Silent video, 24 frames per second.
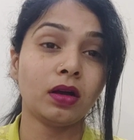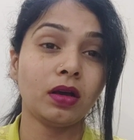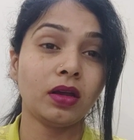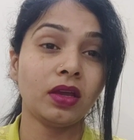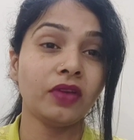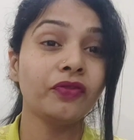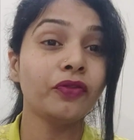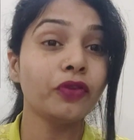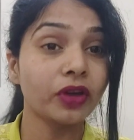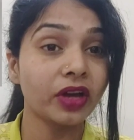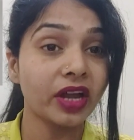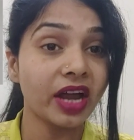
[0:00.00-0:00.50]

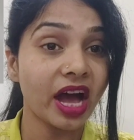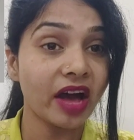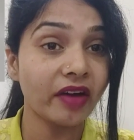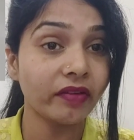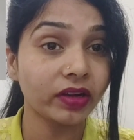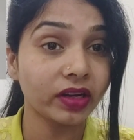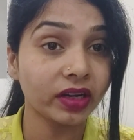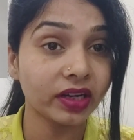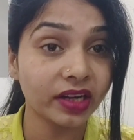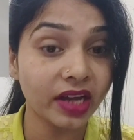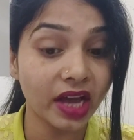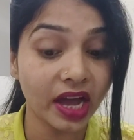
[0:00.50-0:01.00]
If you're
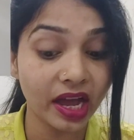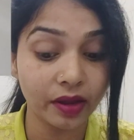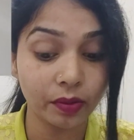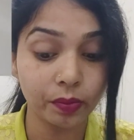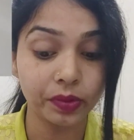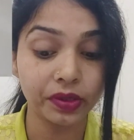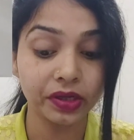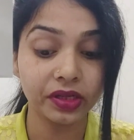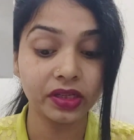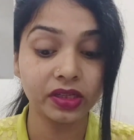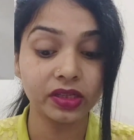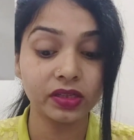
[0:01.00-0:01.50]
having a
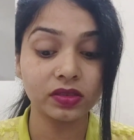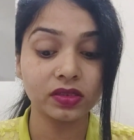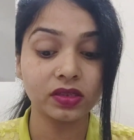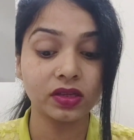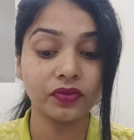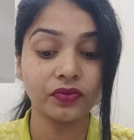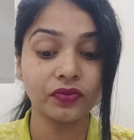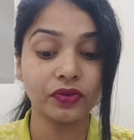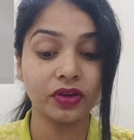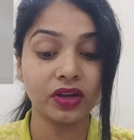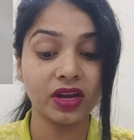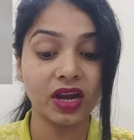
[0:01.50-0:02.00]
diabetes,
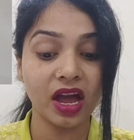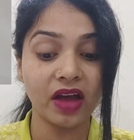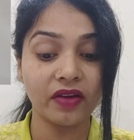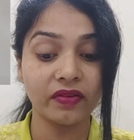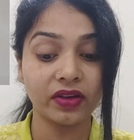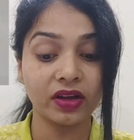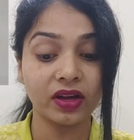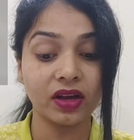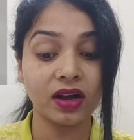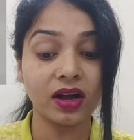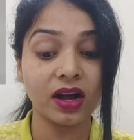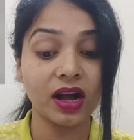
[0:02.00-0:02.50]
if you're
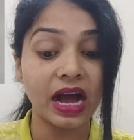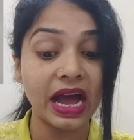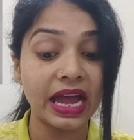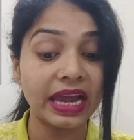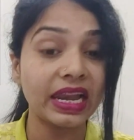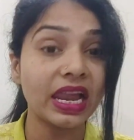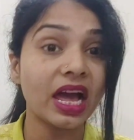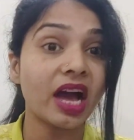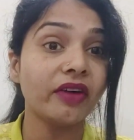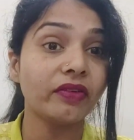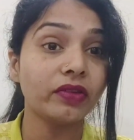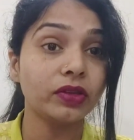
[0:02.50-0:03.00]
having a high
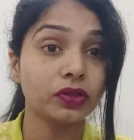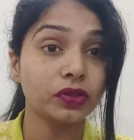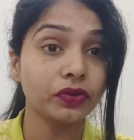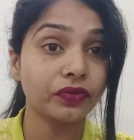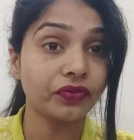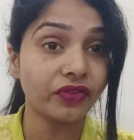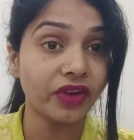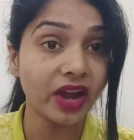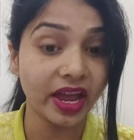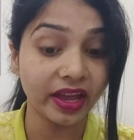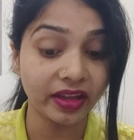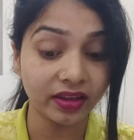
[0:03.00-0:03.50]
levels
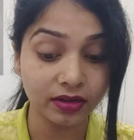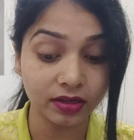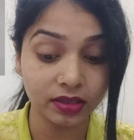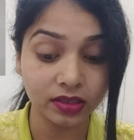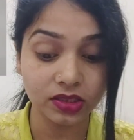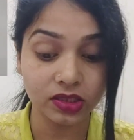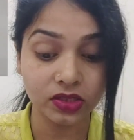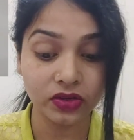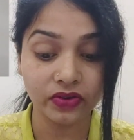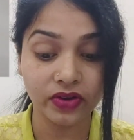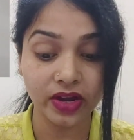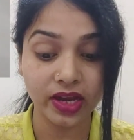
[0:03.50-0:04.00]
of
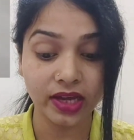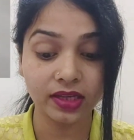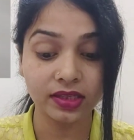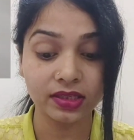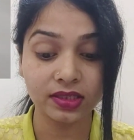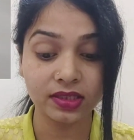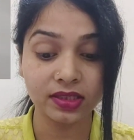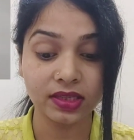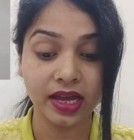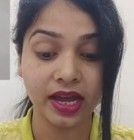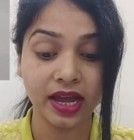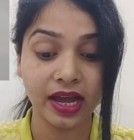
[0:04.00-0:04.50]

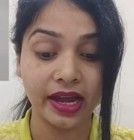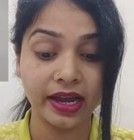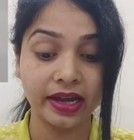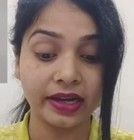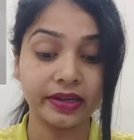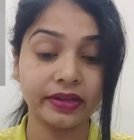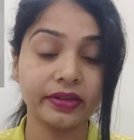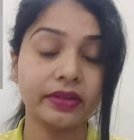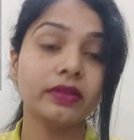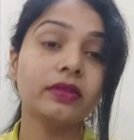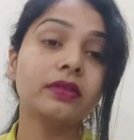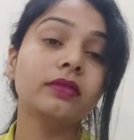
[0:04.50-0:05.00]
triglycerides,
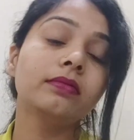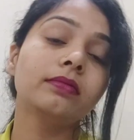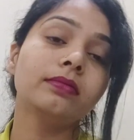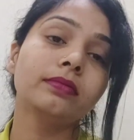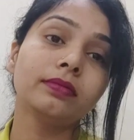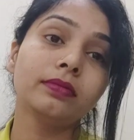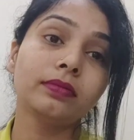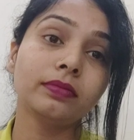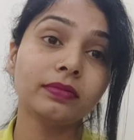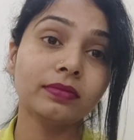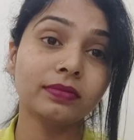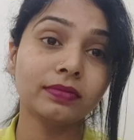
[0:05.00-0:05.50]
and
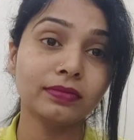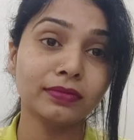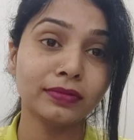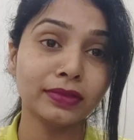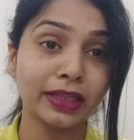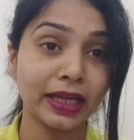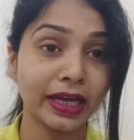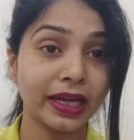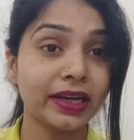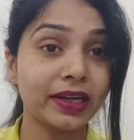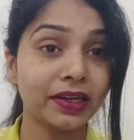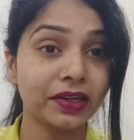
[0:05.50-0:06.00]

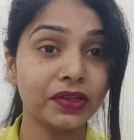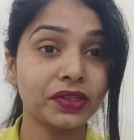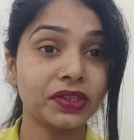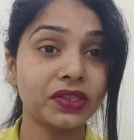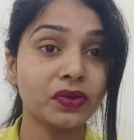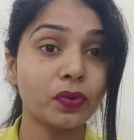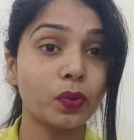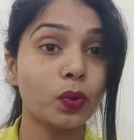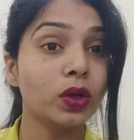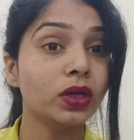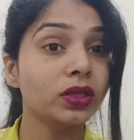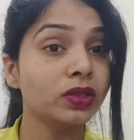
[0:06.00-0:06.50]
there is
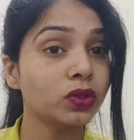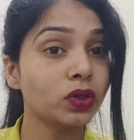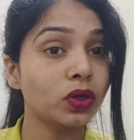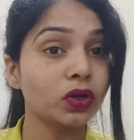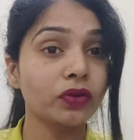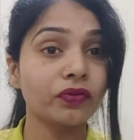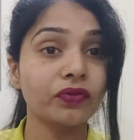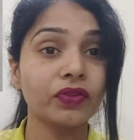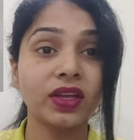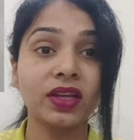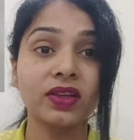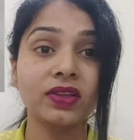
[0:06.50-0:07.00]
one sort
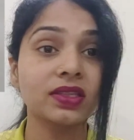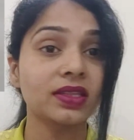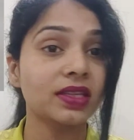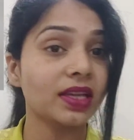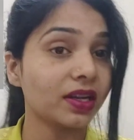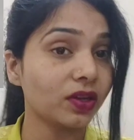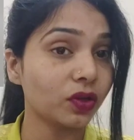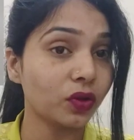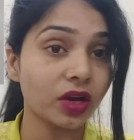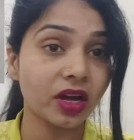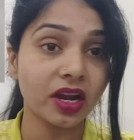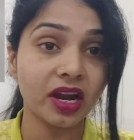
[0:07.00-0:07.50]
of things
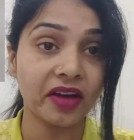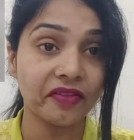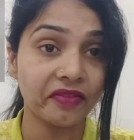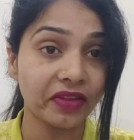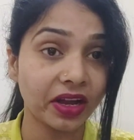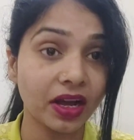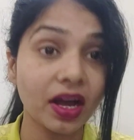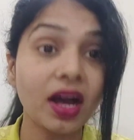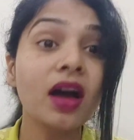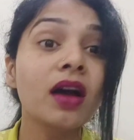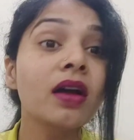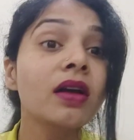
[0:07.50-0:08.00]
that you're
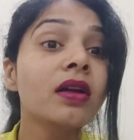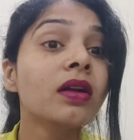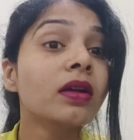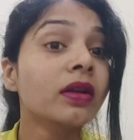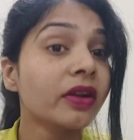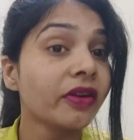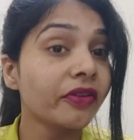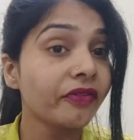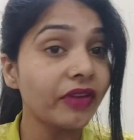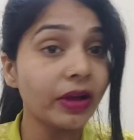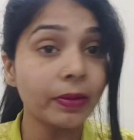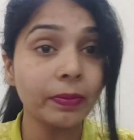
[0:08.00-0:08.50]
having a
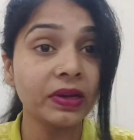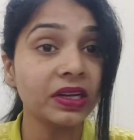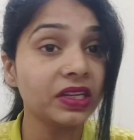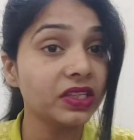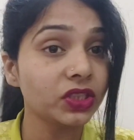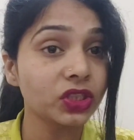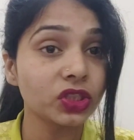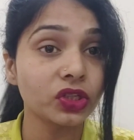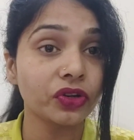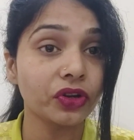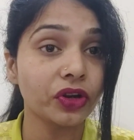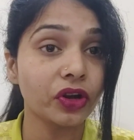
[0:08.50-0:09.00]
family
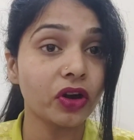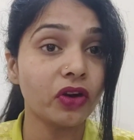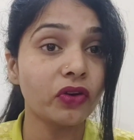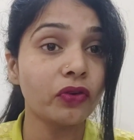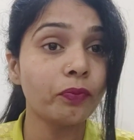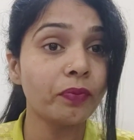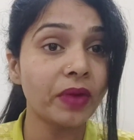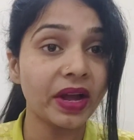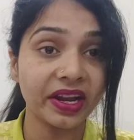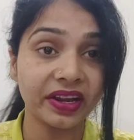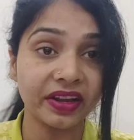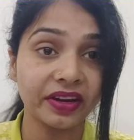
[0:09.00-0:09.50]
history
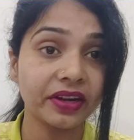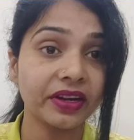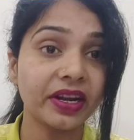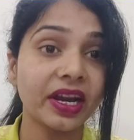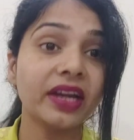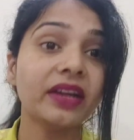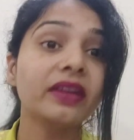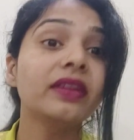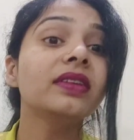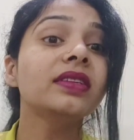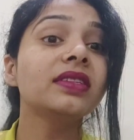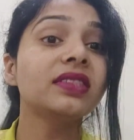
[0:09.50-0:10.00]
of
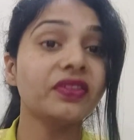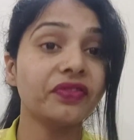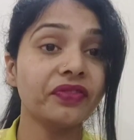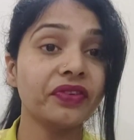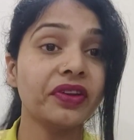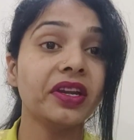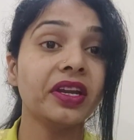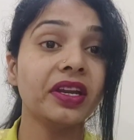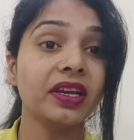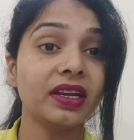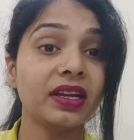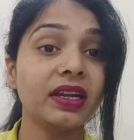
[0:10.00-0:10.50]
pancreatitis,
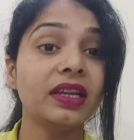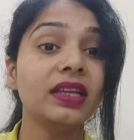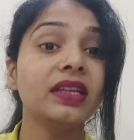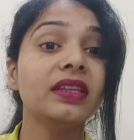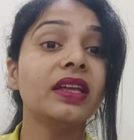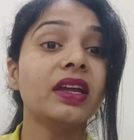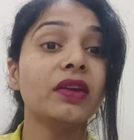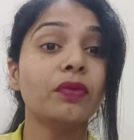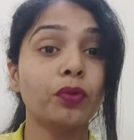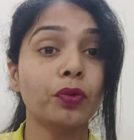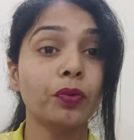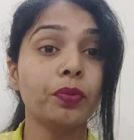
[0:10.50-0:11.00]
definitely
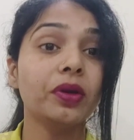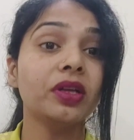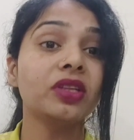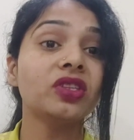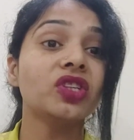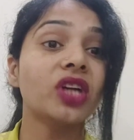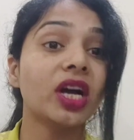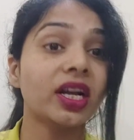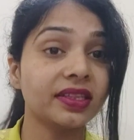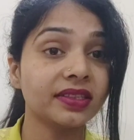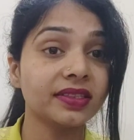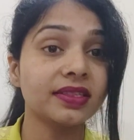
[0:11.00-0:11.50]
there would be a
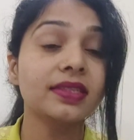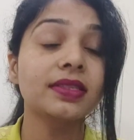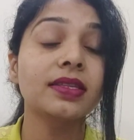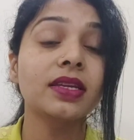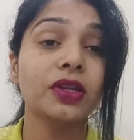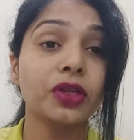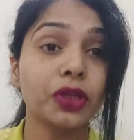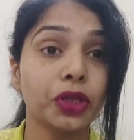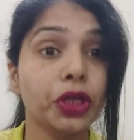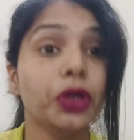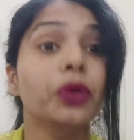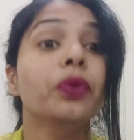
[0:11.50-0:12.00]
chances
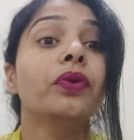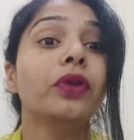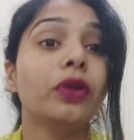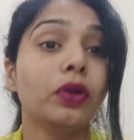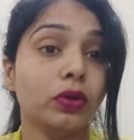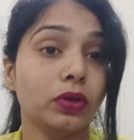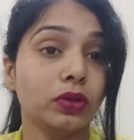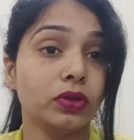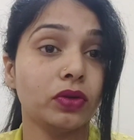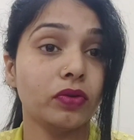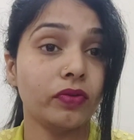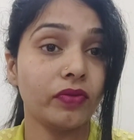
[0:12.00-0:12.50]
that you will
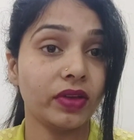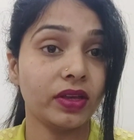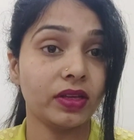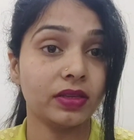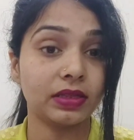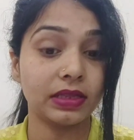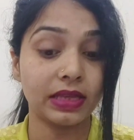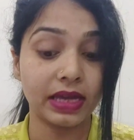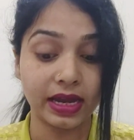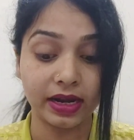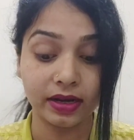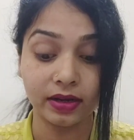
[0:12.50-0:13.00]
also face
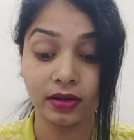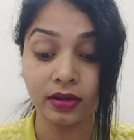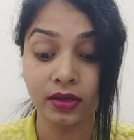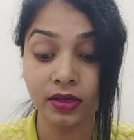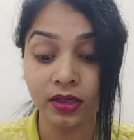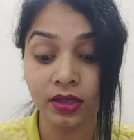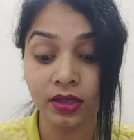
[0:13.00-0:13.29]
that.